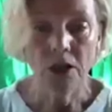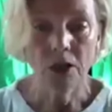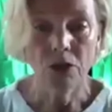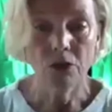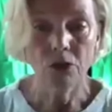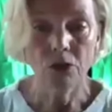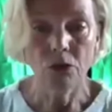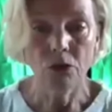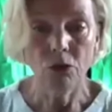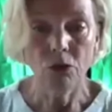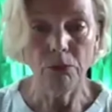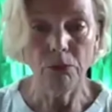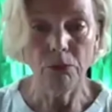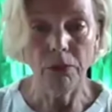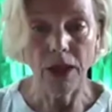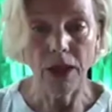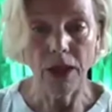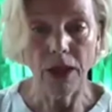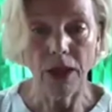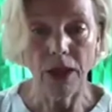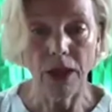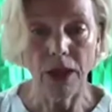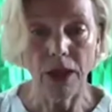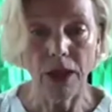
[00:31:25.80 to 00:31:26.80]
to
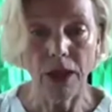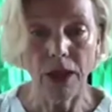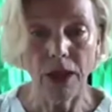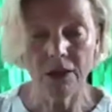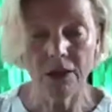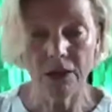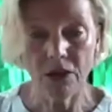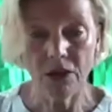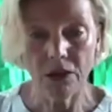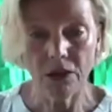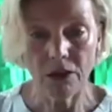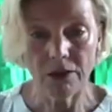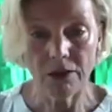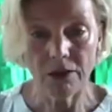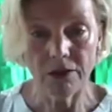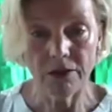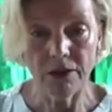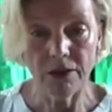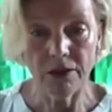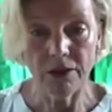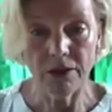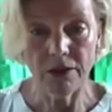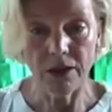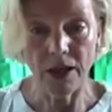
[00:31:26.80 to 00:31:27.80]
make
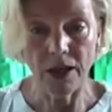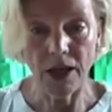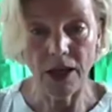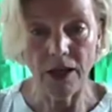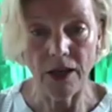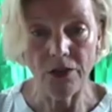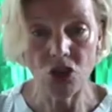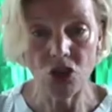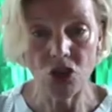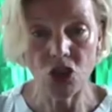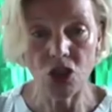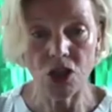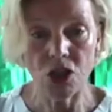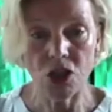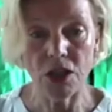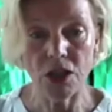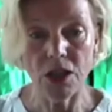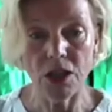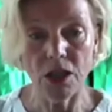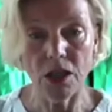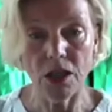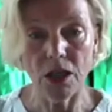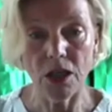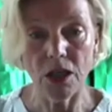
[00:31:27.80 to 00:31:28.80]
the
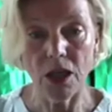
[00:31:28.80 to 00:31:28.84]
energy